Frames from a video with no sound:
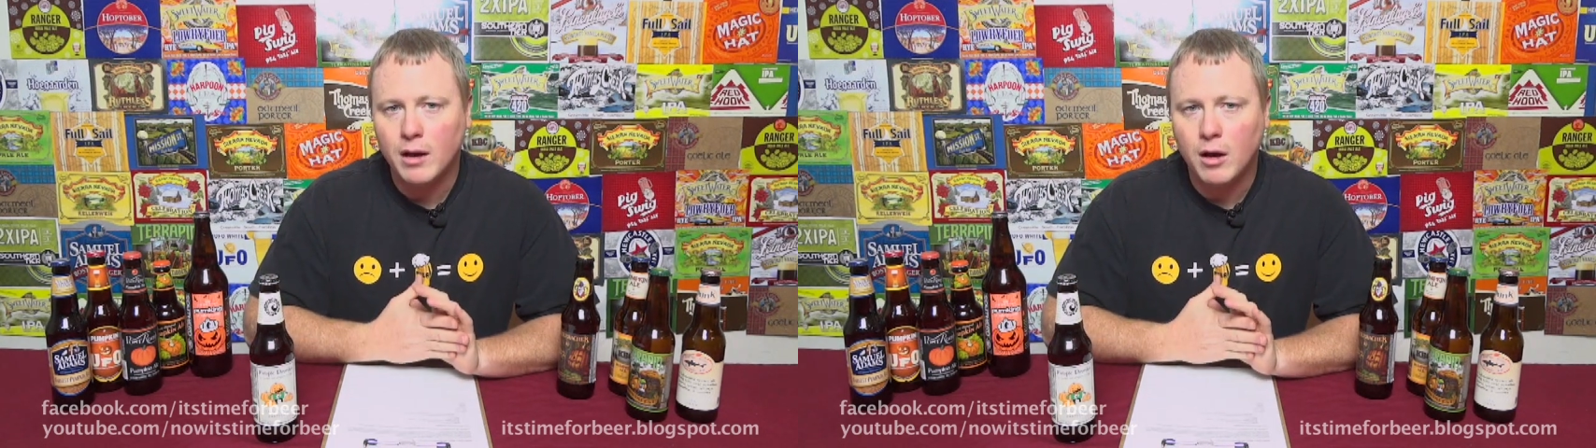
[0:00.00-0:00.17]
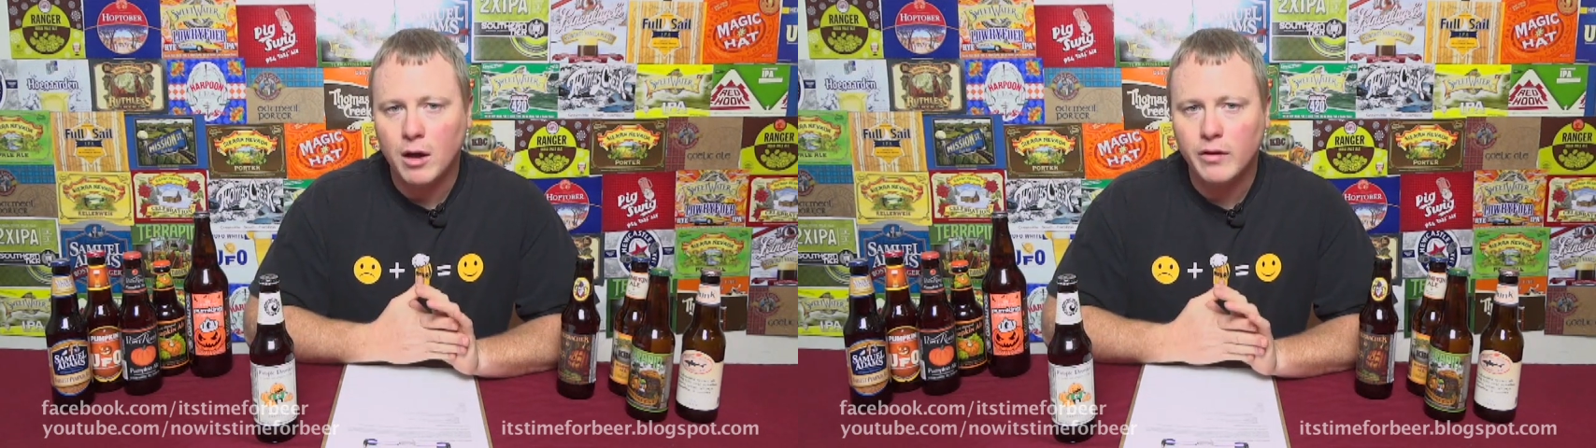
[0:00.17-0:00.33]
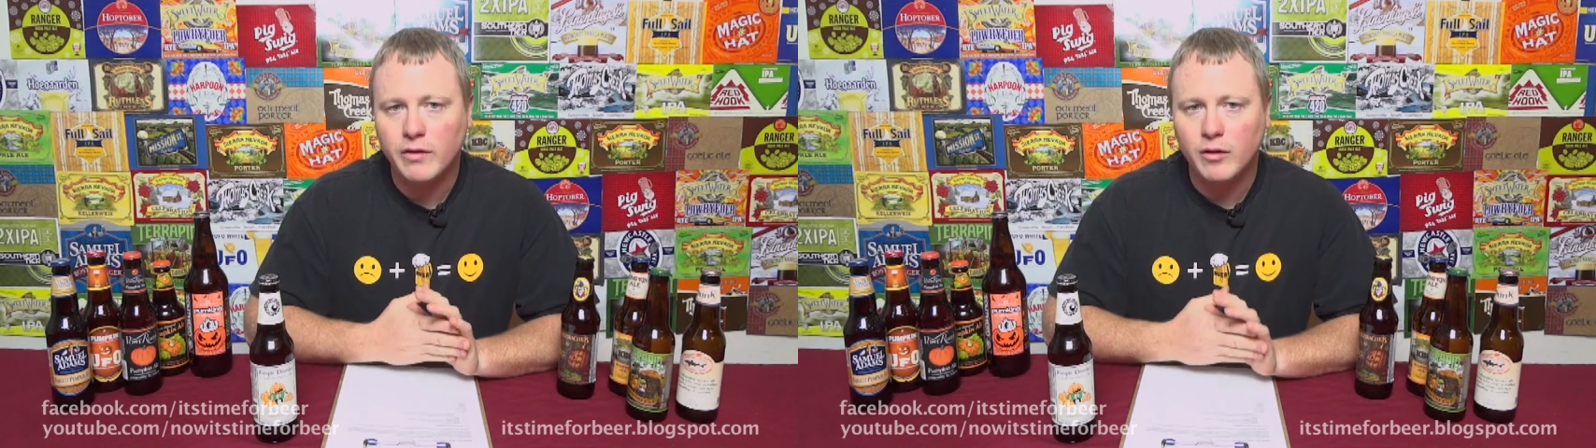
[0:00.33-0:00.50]

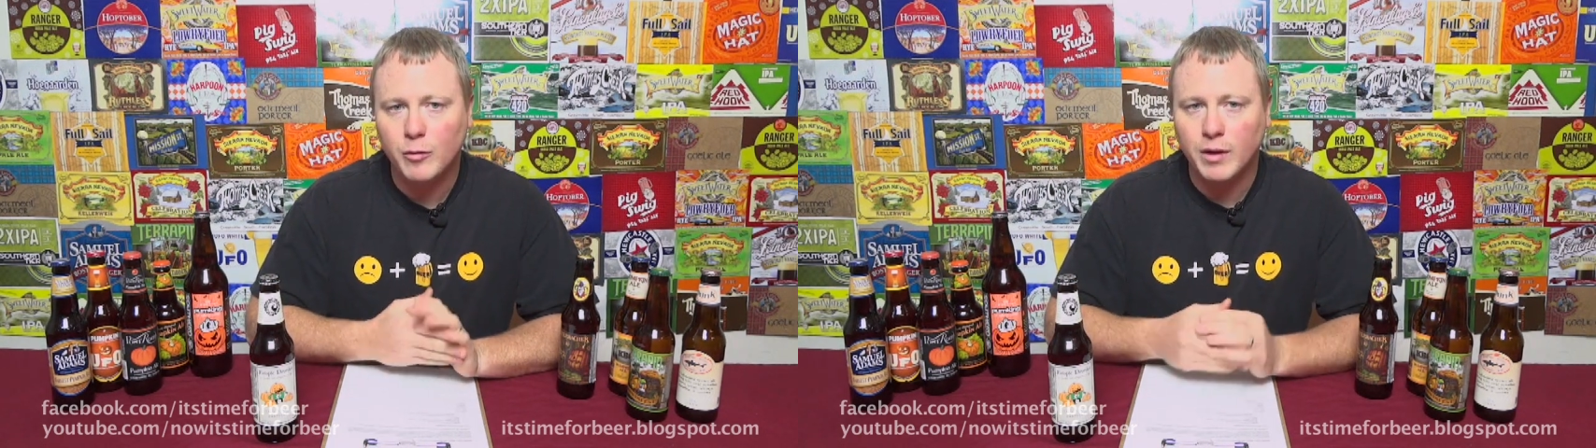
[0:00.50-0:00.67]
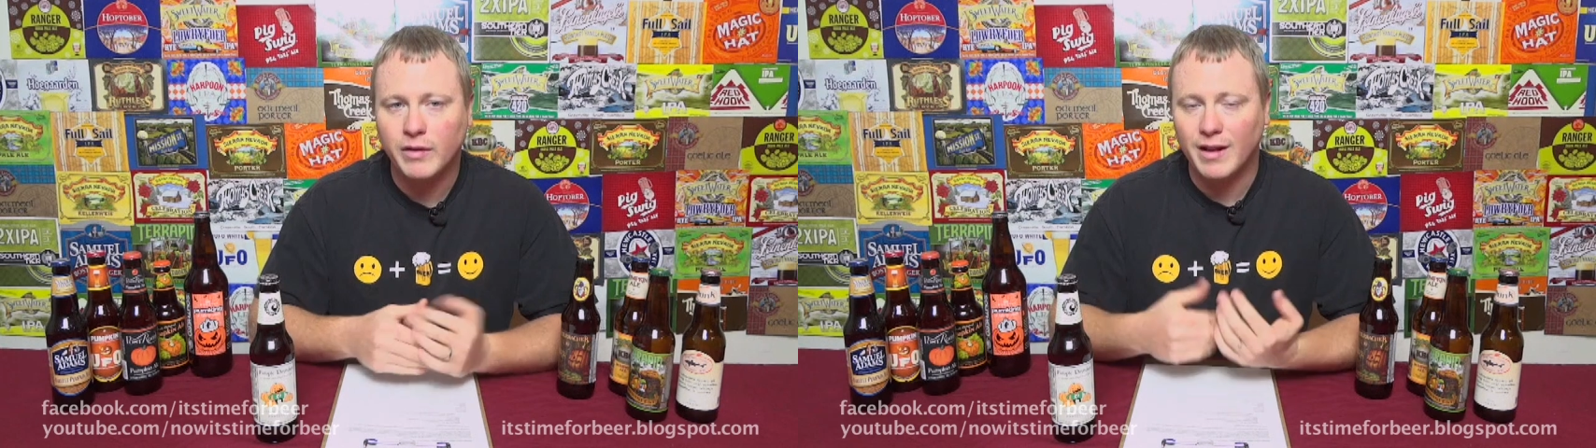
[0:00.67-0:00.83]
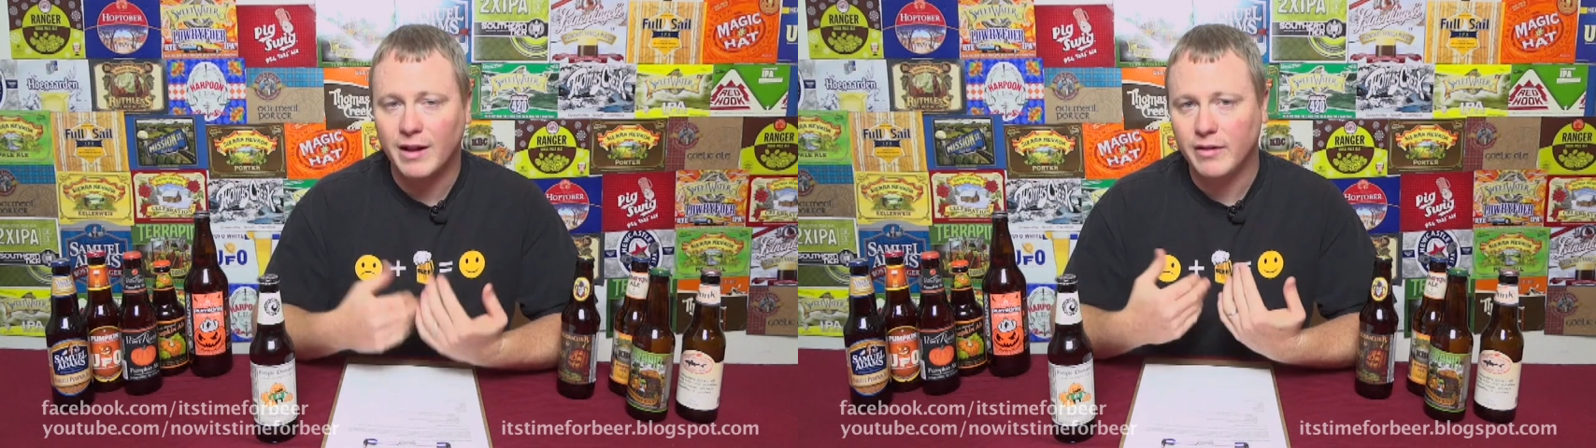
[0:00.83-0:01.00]
cost is
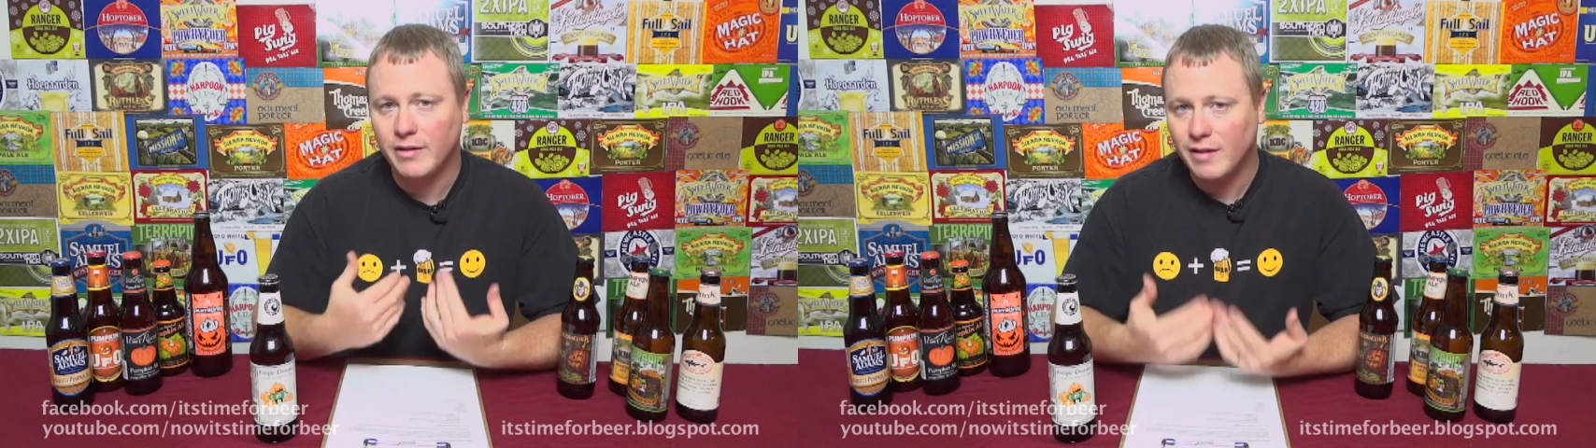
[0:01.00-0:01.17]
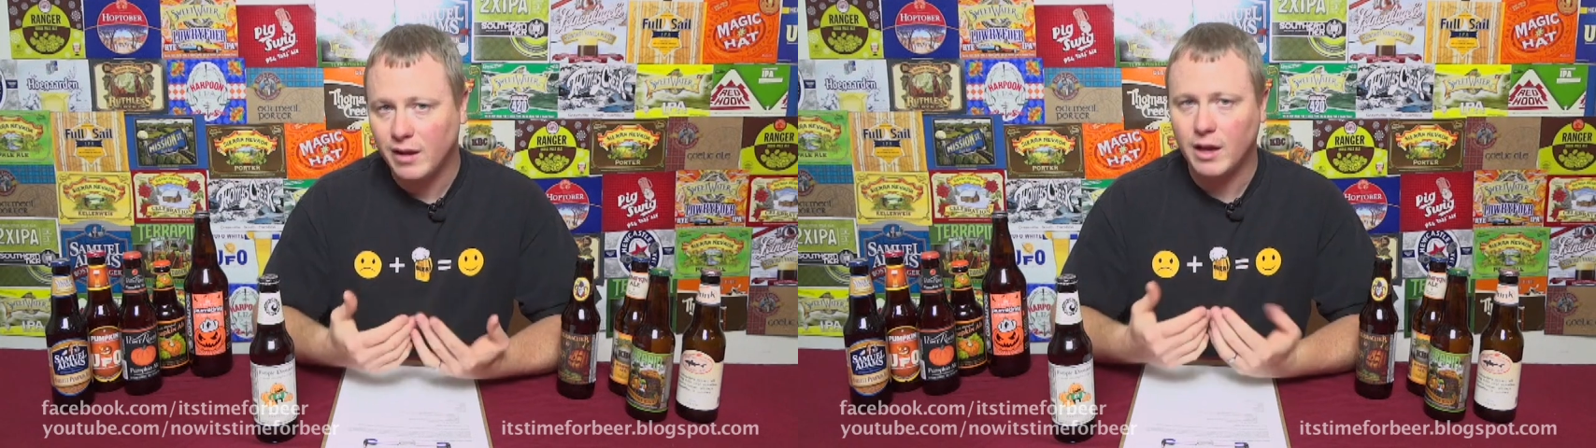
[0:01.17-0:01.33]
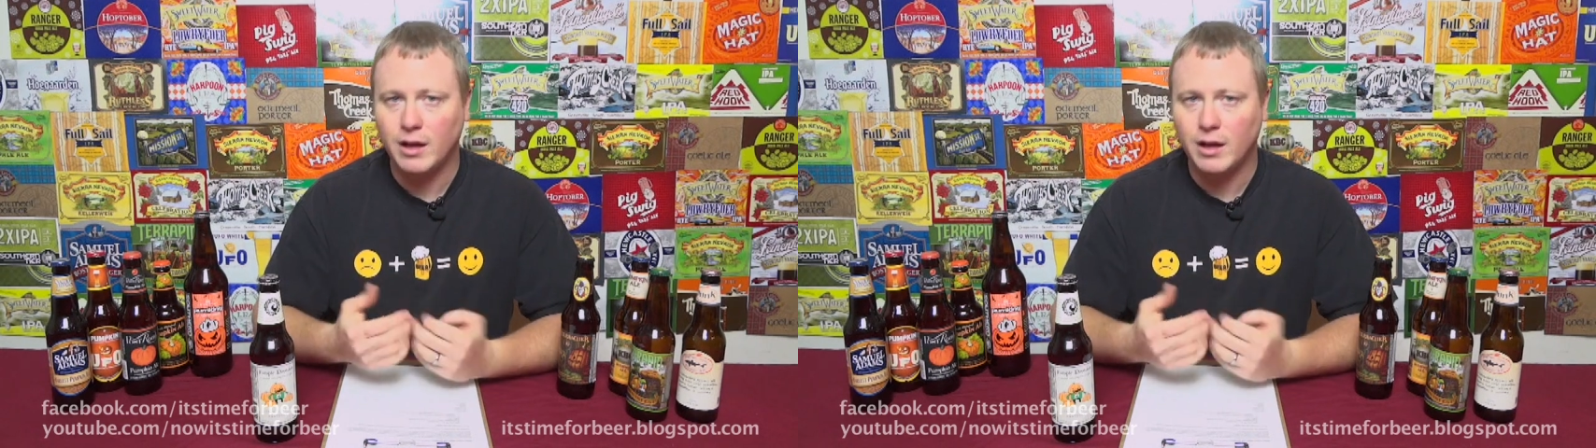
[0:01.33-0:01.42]
because I didn't see